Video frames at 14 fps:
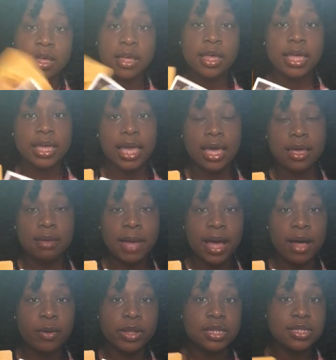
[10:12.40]
It came
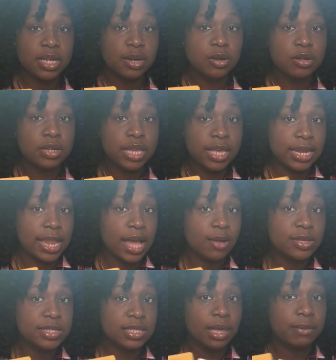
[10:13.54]
out in the tarot deck, and now
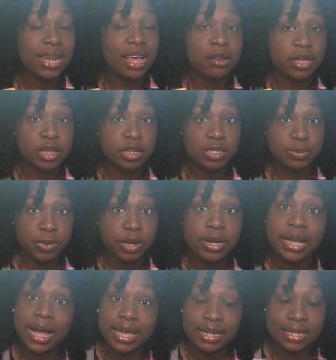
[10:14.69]
it's coming out in your spirit
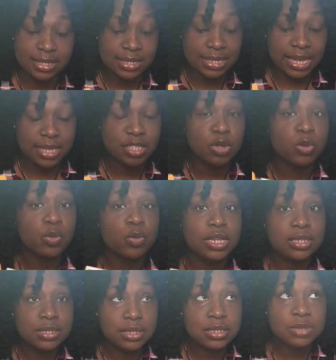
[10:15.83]
guidance deck. So
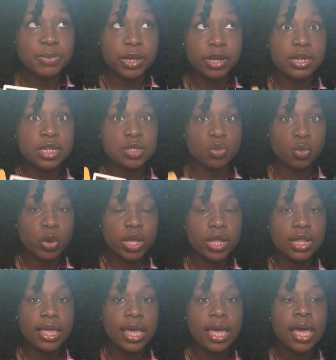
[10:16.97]
spirit is
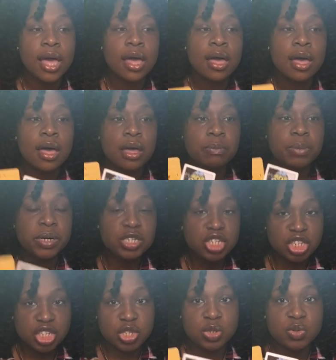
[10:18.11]
really
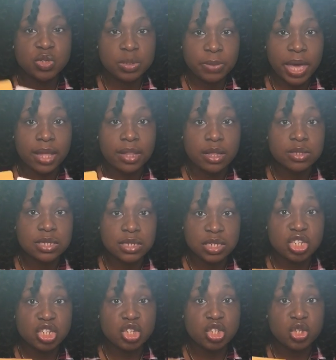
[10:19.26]
pushing you to pay close
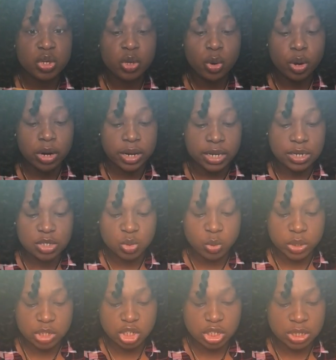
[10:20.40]
attention to your
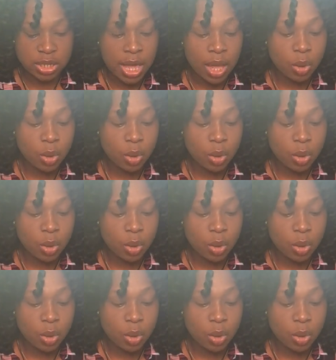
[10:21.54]
intuition.